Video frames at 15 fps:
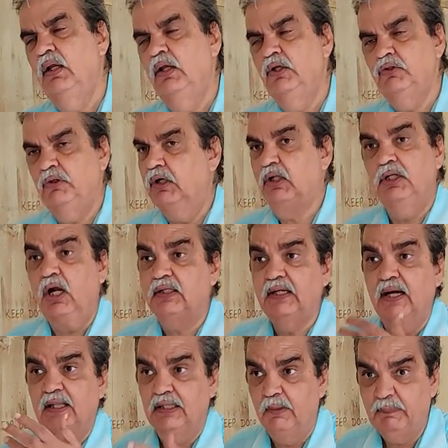so it was not that
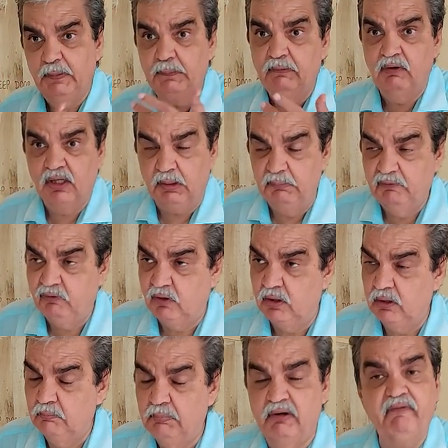other people were coming forward
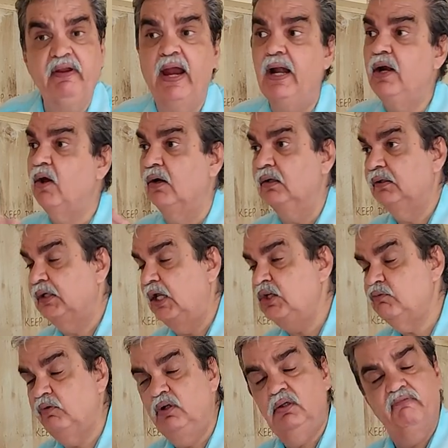but we held on touch
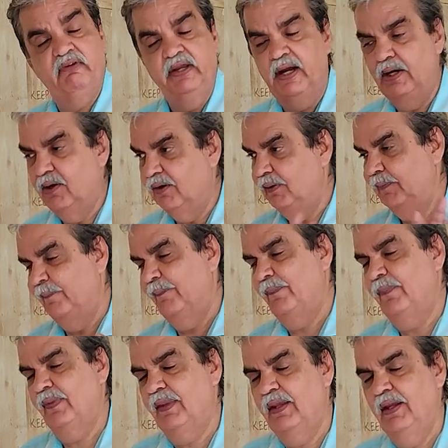wood we held on
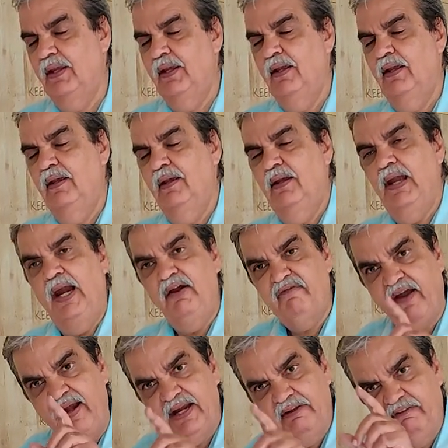and
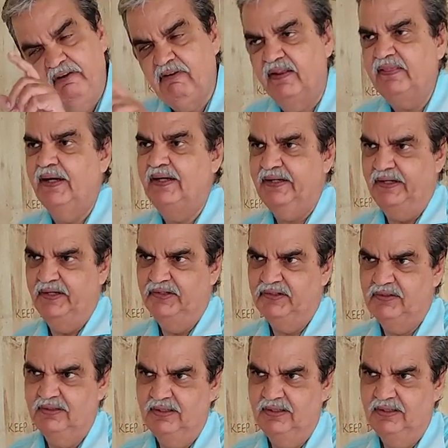finally we won that case